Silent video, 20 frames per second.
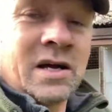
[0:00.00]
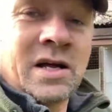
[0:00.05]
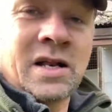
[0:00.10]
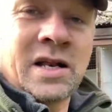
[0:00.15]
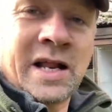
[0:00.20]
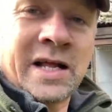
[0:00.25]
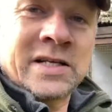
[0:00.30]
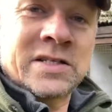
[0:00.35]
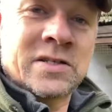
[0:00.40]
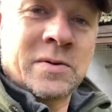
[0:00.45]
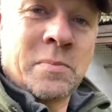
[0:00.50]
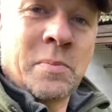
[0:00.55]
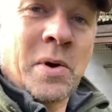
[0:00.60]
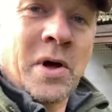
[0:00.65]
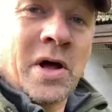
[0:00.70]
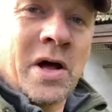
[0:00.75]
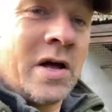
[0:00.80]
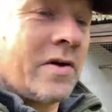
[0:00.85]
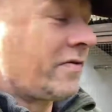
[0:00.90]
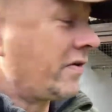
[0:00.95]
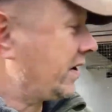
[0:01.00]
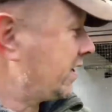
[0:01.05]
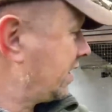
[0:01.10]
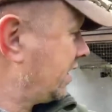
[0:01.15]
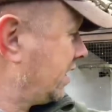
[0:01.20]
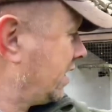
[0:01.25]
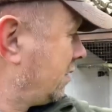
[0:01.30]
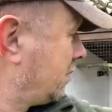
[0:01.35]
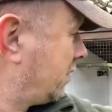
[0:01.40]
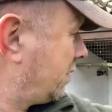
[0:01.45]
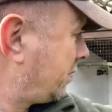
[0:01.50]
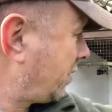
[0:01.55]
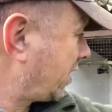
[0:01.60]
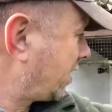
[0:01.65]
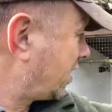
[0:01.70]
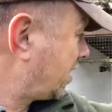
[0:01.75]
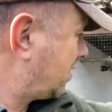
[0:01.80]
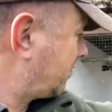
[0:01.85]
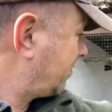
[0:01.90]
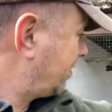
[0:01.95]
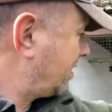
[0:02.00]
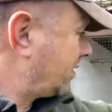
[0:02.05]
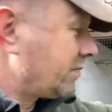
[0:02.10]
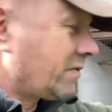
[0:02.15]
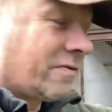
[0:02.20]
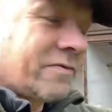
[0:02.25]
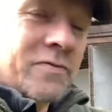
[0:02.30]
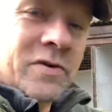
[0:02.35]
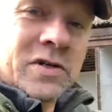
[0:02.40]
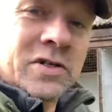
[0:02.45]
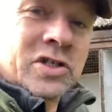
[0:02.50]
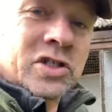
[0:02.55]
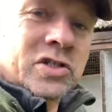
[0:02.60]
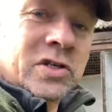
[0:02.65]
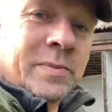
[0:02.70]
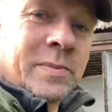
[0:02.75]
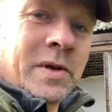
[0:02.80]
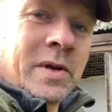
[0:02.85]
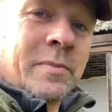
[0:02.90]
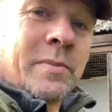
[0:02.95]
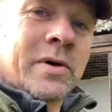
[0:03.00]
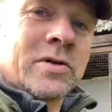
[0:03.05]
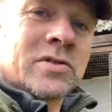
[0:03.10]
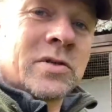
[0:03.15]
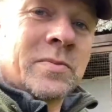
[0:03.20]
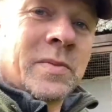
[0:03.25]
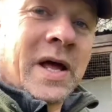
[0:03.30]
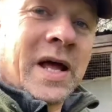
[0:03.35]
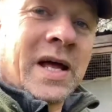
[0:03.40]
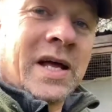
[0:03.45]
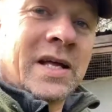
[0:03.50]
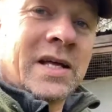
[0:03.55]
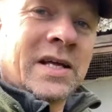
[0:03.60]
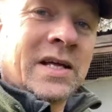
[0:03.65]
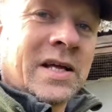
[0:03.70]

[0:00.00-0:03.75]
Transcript: less than perfect, but by covering up the front strip at the bottom there,